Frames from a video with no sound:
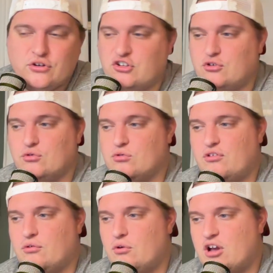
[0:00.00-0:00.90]
do,
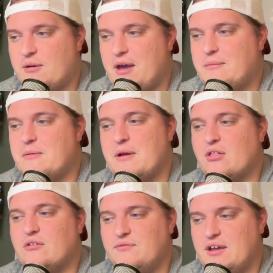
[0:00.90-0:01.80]
so don't come at me,
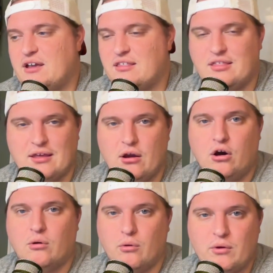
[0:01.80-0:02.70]
Maryland fans, and say,
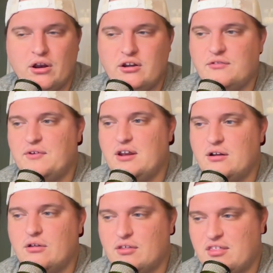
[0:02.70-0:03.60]
"Oh, we're undefeated
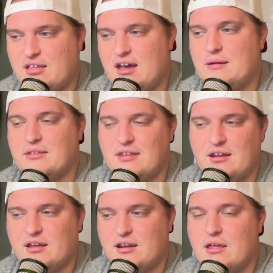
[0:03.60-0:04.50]
all this time," and
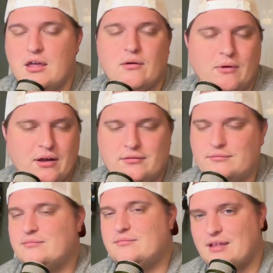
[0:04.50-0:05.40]
yada yada. Well,
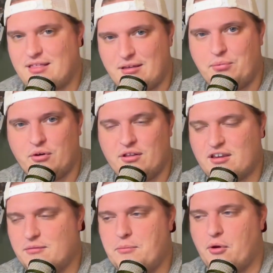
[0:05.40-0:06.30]
at some point it's
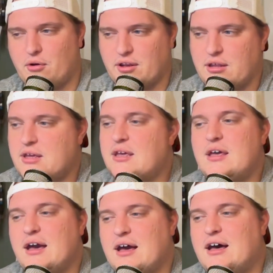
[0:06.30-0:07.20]
going to be broken.
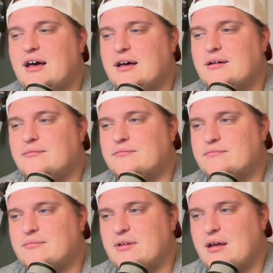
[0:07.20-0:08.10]

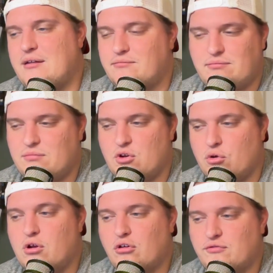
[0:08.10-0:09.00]

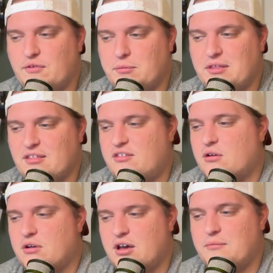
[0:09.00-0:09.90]
Who knows if it'll be this year
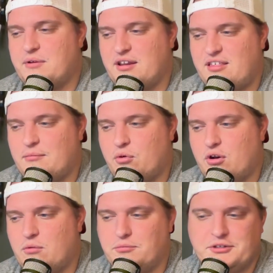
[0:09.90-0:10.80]
or not, but at some point
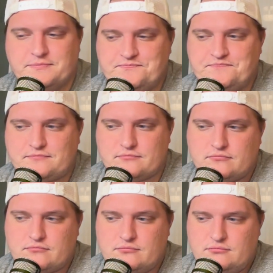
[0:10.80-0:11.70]
it will be.
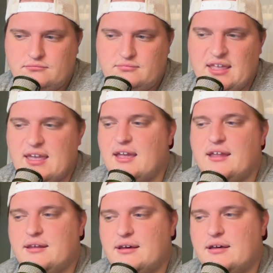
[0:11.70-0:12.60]
And